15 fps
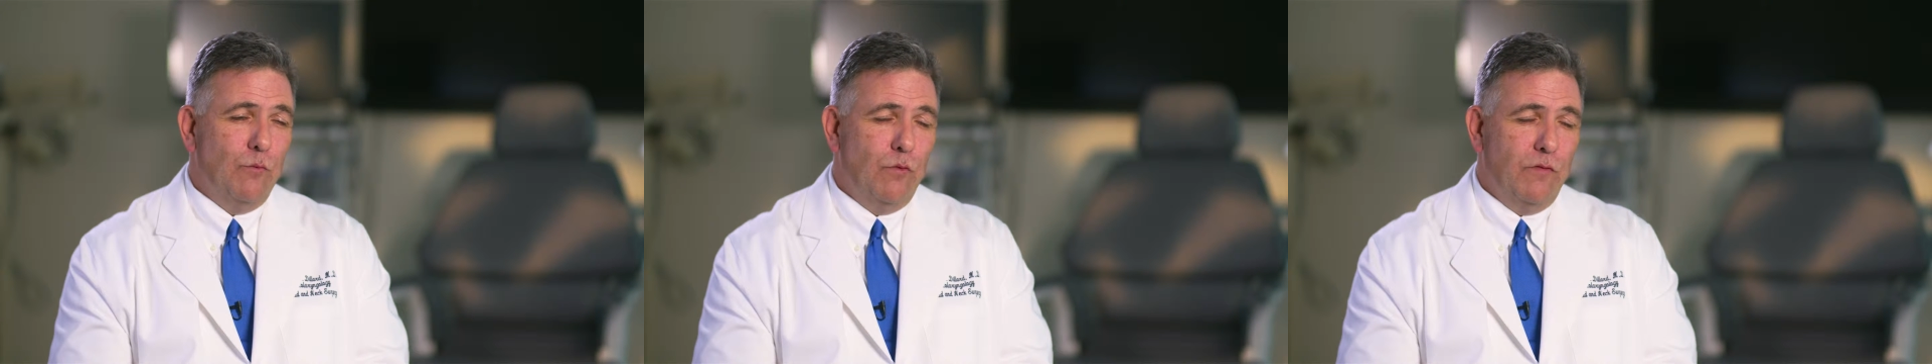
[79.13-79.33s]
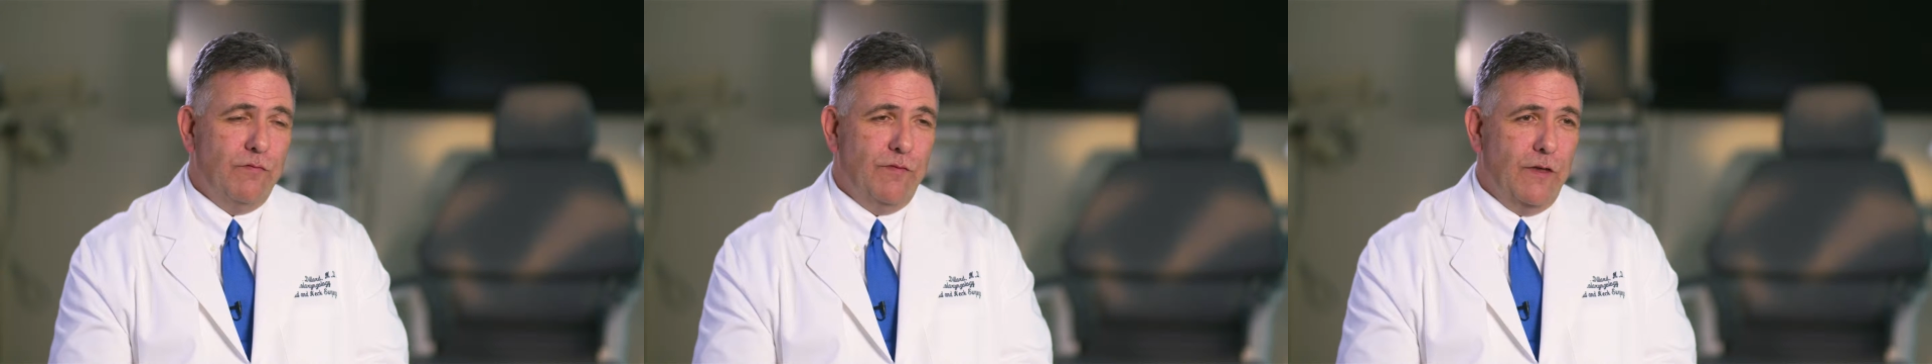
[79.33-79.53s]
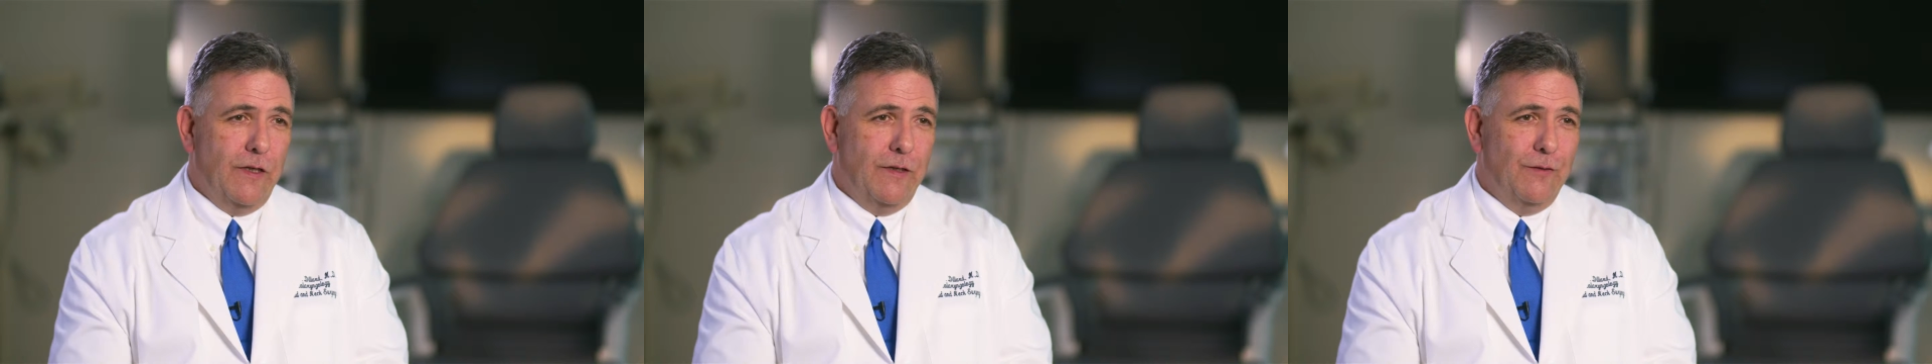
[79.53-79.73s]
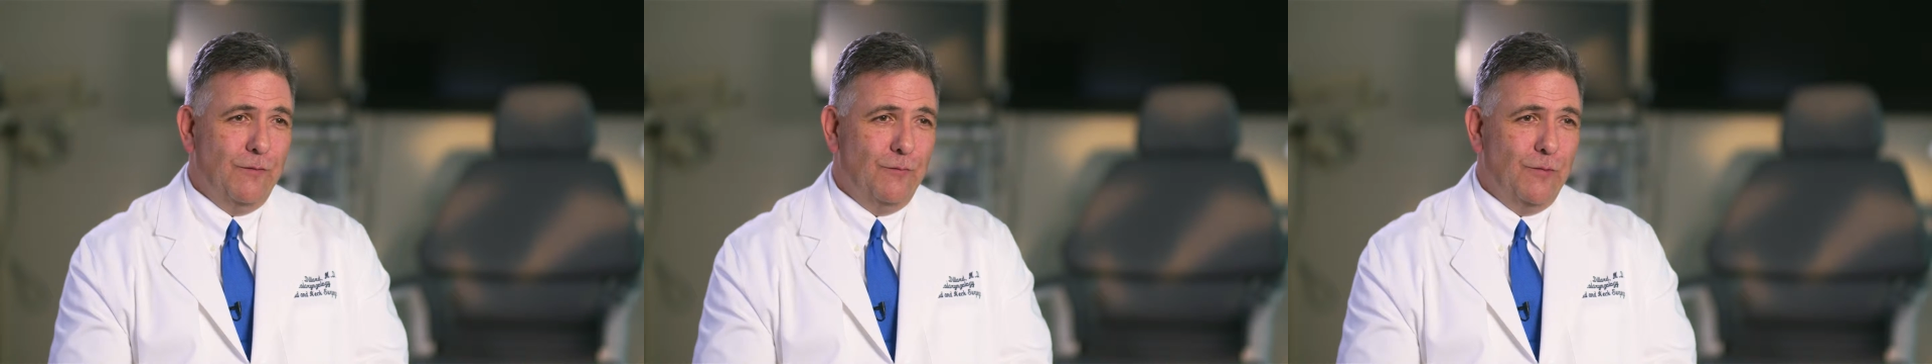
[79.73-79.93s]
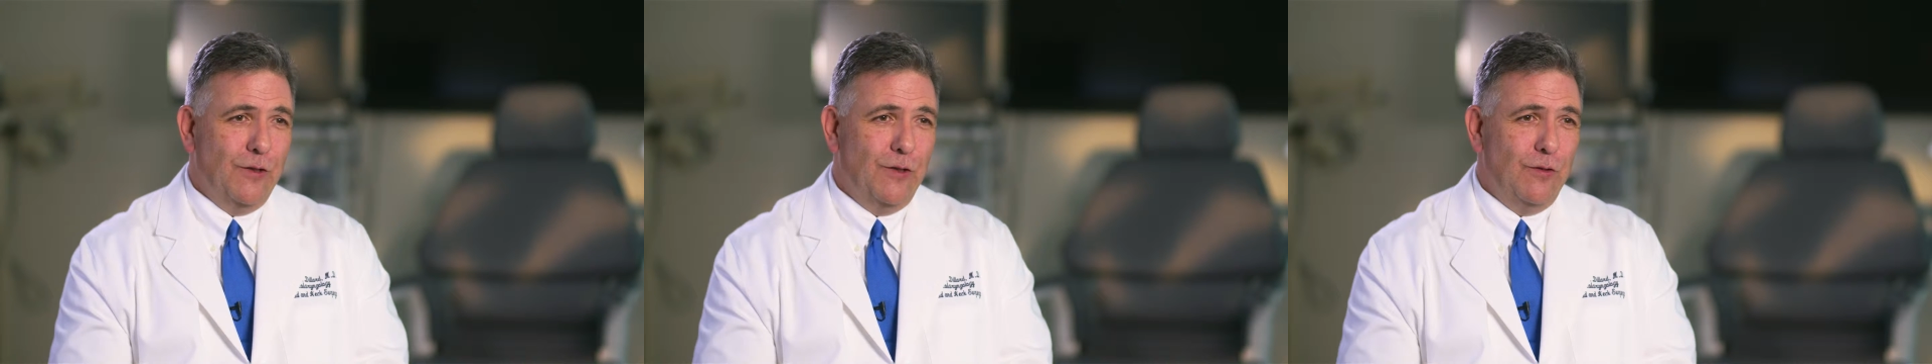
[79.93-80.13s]
more fun
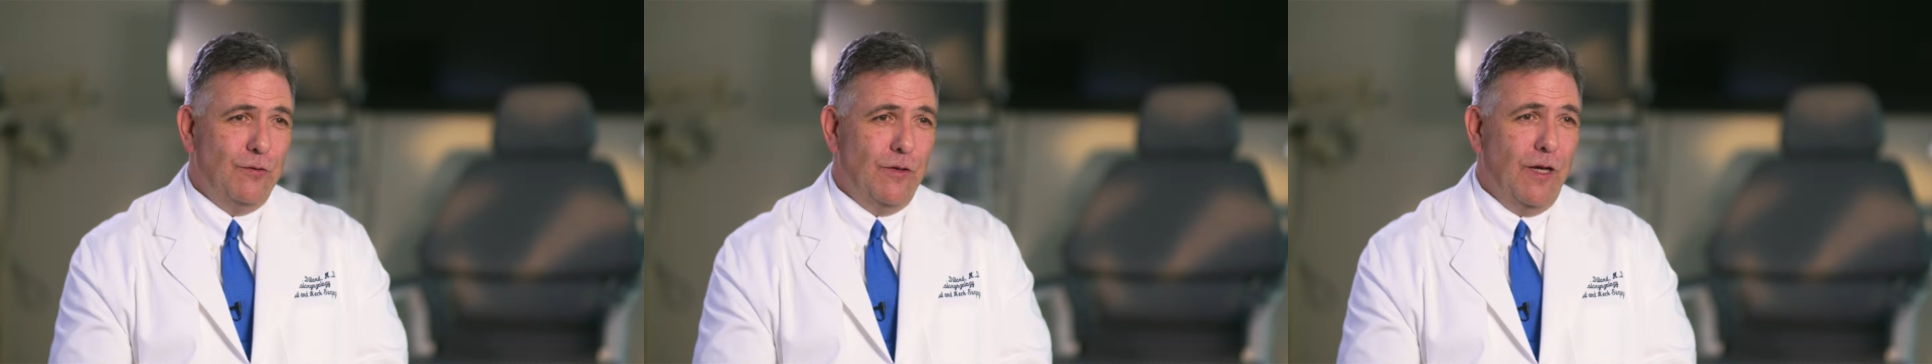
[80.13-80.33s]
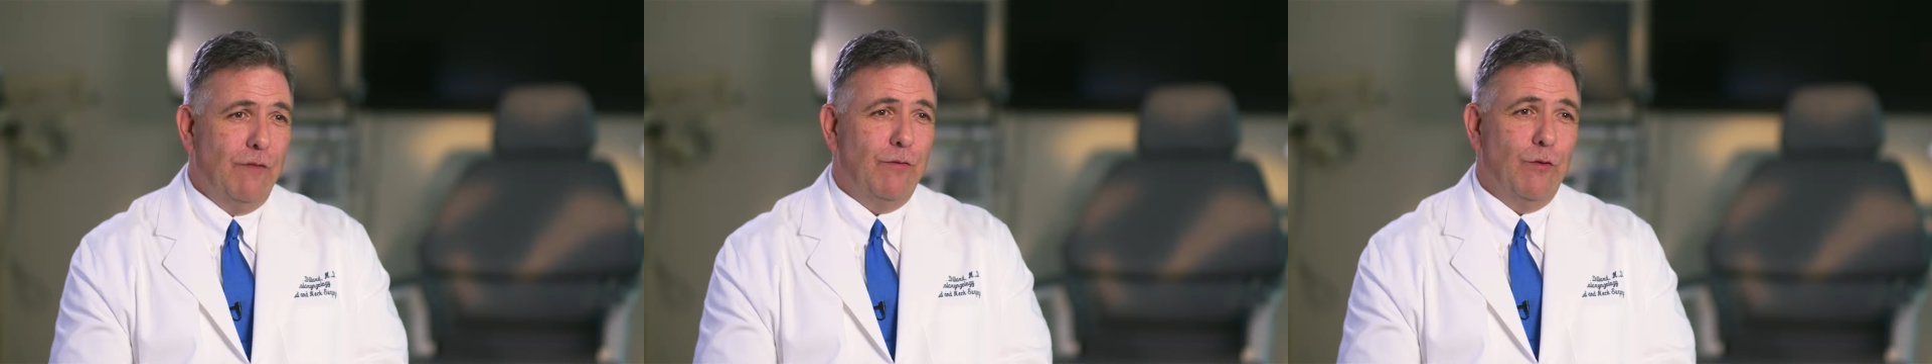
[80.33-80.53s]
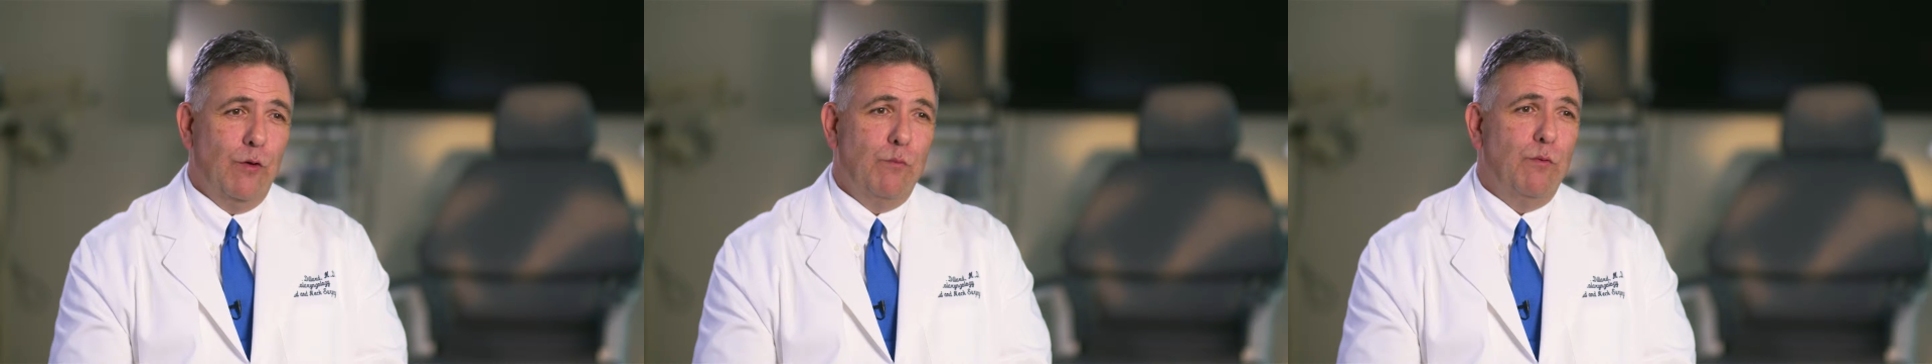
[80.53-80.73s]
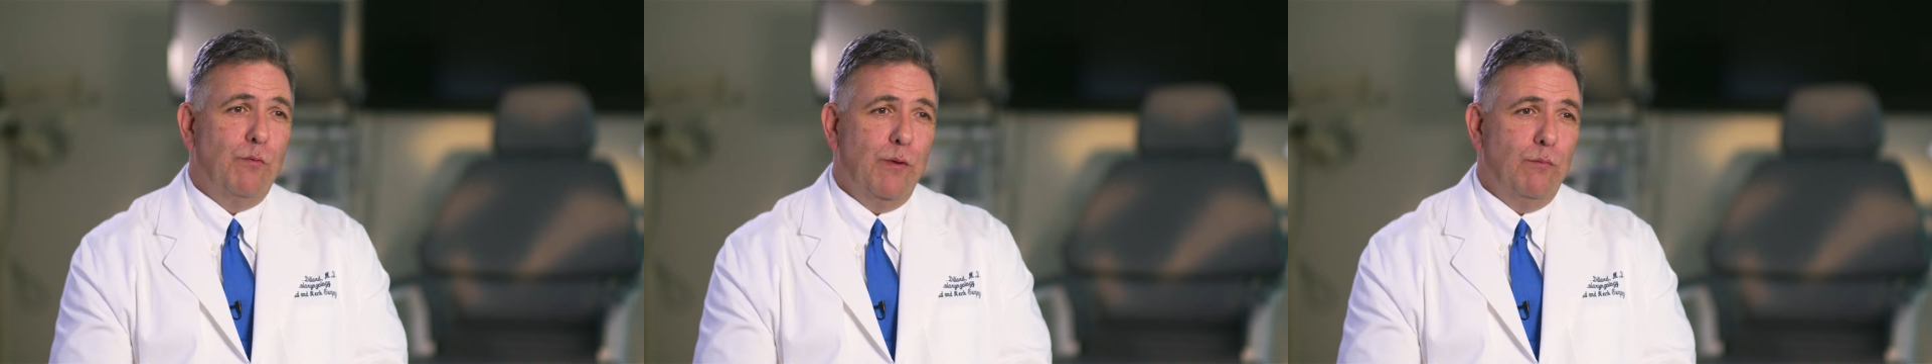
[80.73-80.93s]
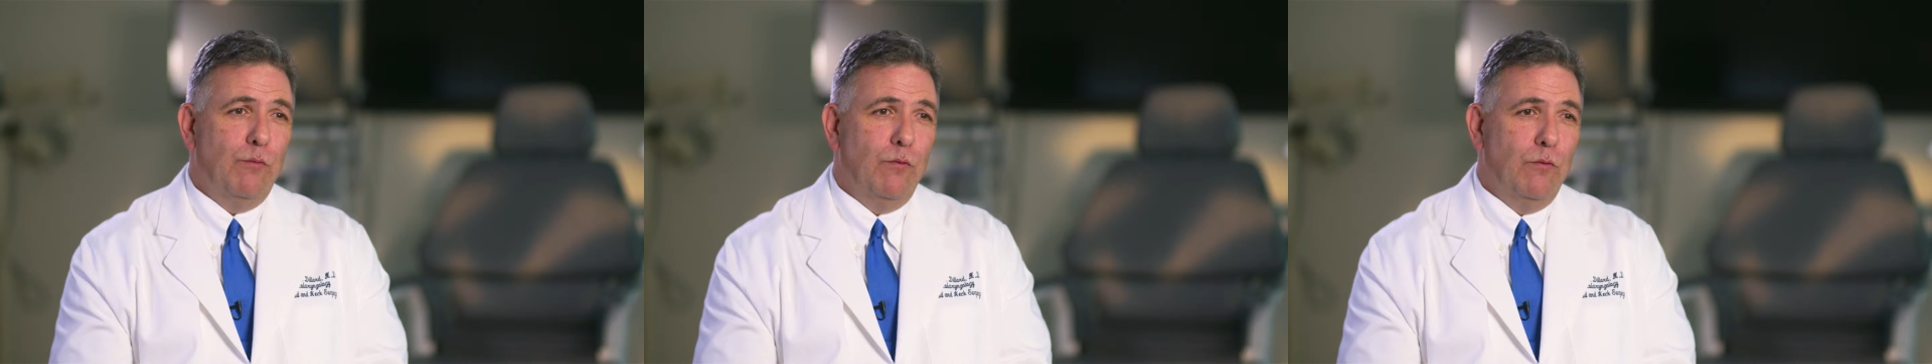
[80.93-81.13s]
when you have a group of
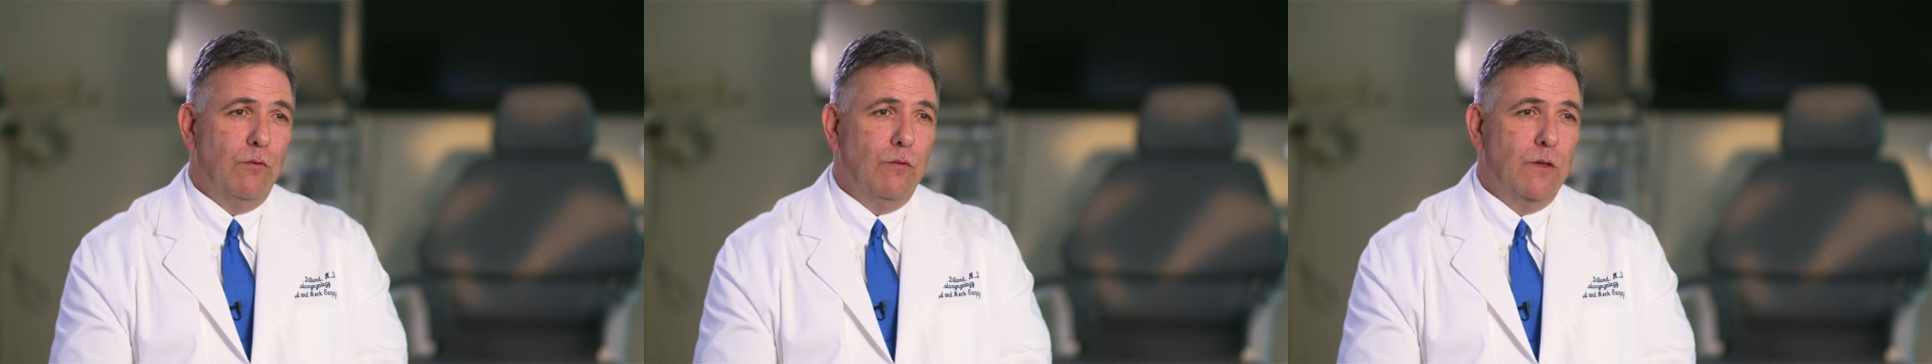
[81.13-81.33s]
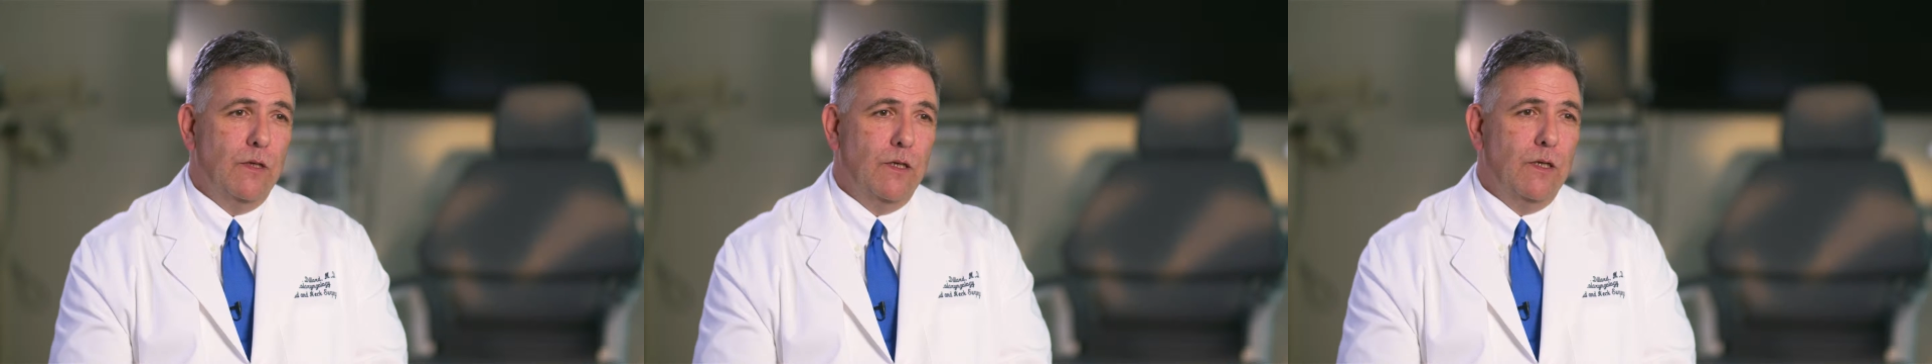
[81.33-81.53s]
people